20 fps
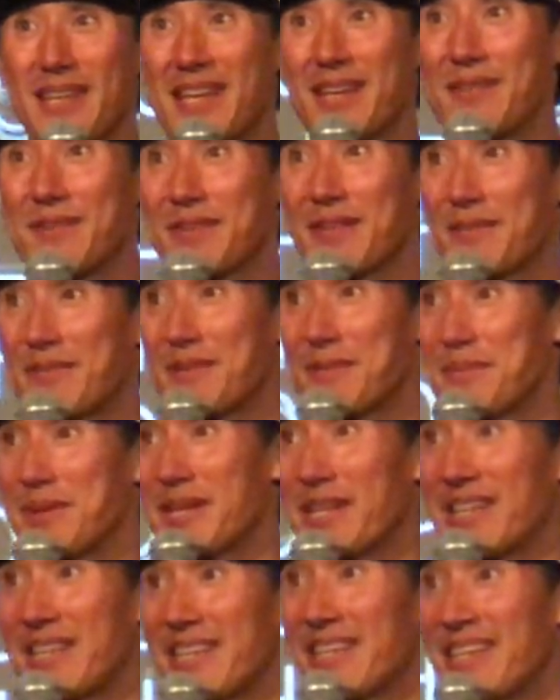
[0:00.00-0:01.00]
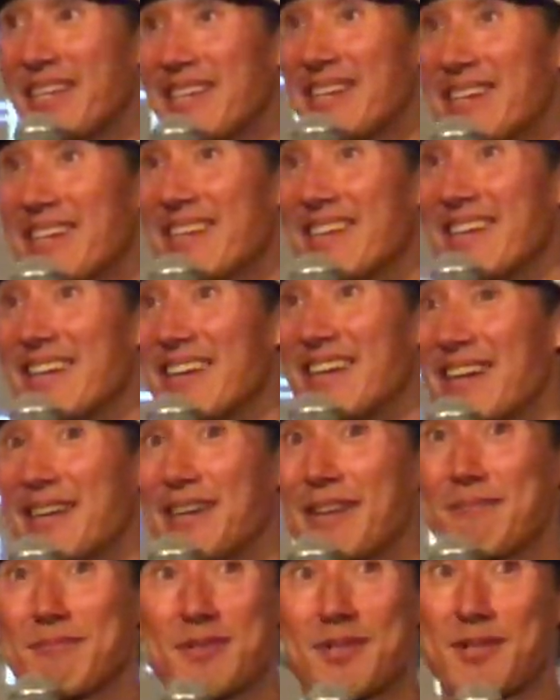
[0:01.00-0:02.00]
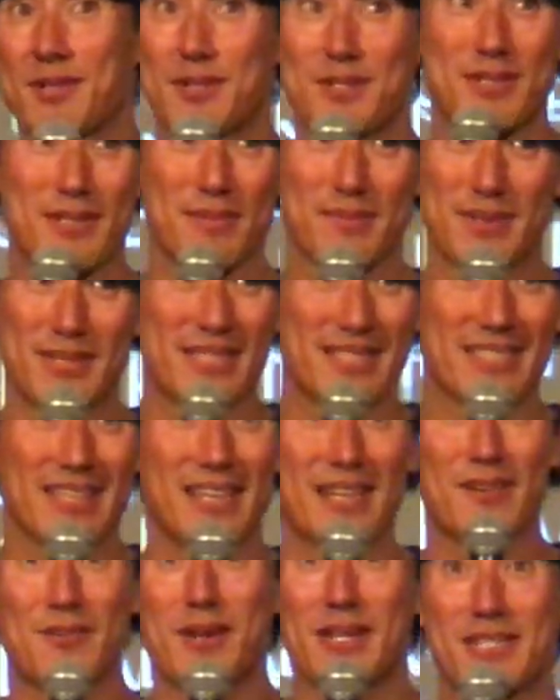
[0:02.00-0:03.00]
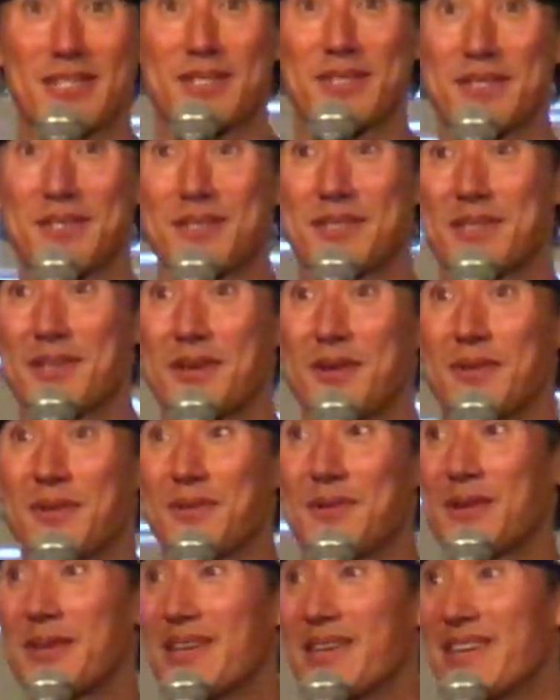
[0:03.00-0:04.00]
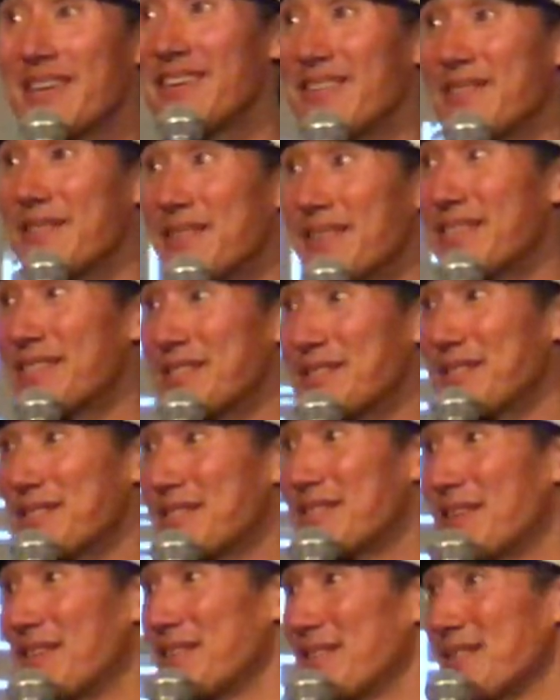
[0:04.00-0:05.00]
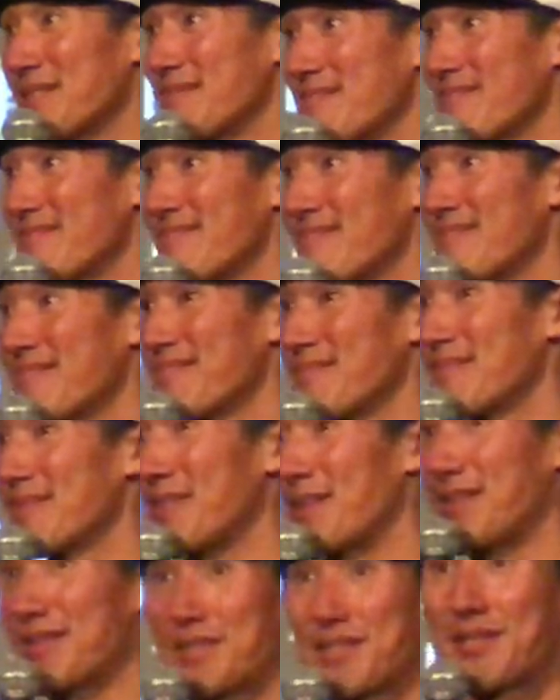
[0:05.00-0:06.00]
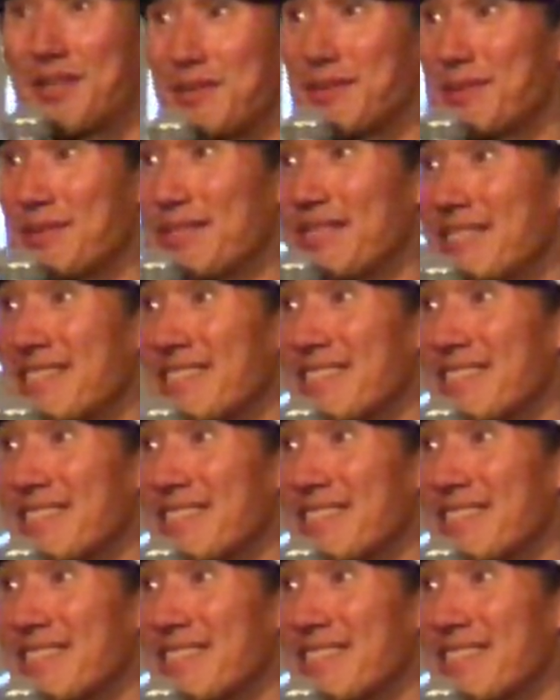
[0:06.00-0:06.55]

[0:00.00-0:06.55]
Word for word: A with everybody. Uh, I'm sure somebody's got questions, so we can just start start shooting.